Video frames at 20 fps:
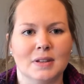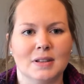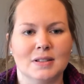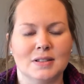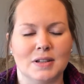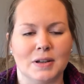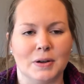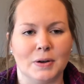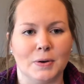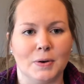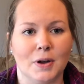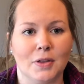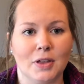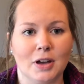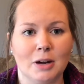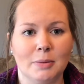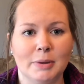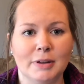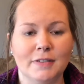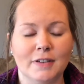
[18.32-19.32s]
So I
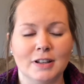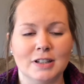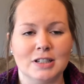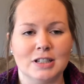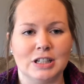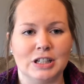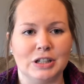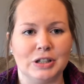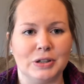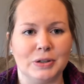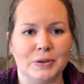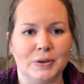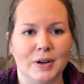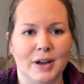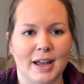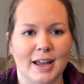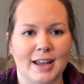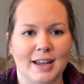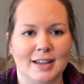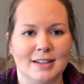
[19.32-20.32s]
thought it'd be fun to do
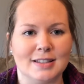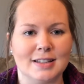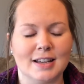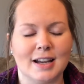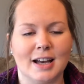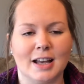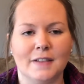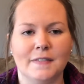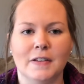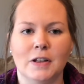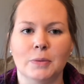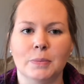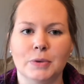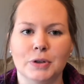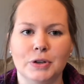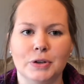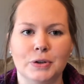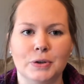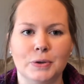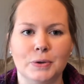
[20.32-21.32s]
and to kind of help
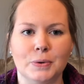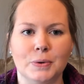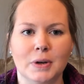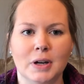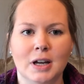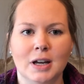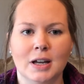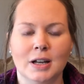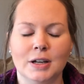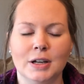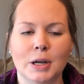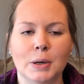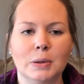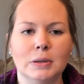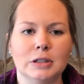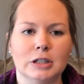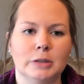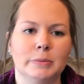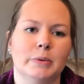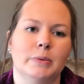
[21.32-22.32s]
you know
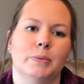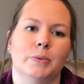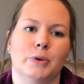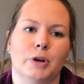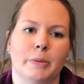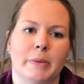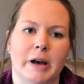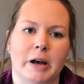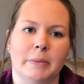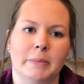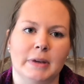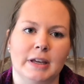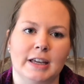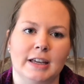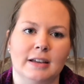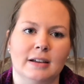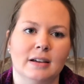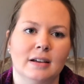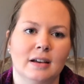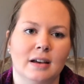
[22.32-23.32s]
a little bit more about
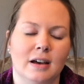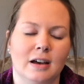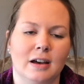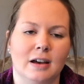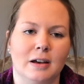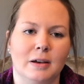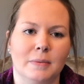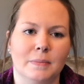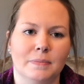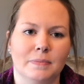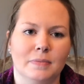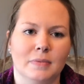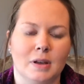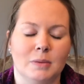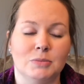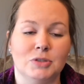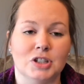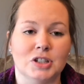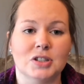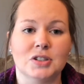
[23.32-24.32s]
me. I'm
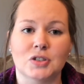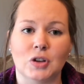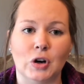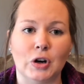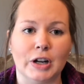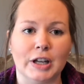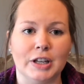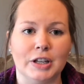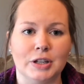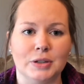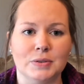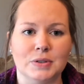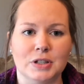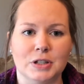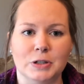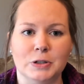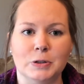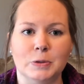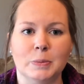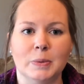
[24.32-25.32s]
just starting
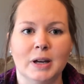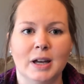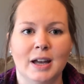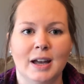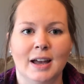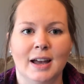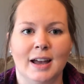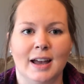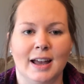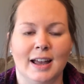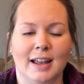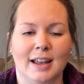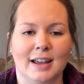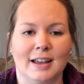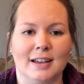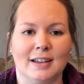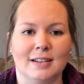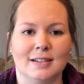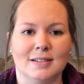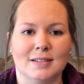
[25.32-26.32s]
YouTube,
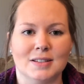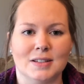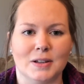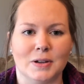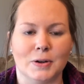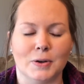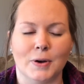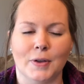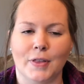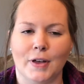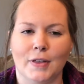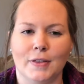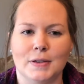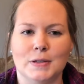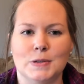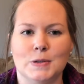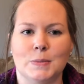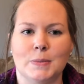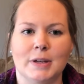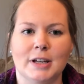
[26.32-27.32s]
and so I thought
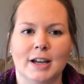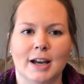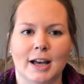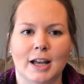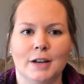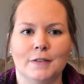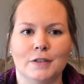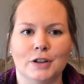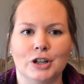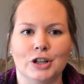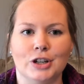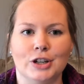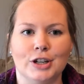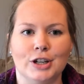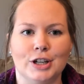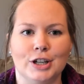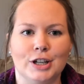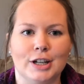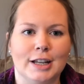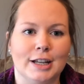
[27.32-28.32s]
this would be kind of a
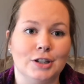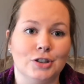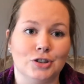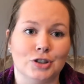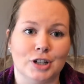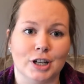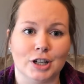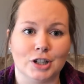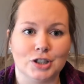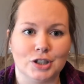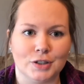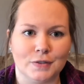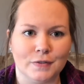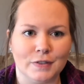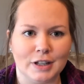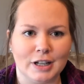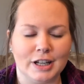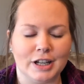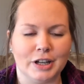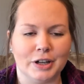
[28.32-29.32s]
good introduction
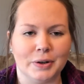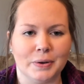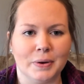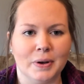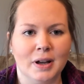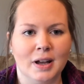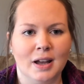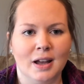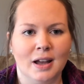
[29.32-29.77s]
video.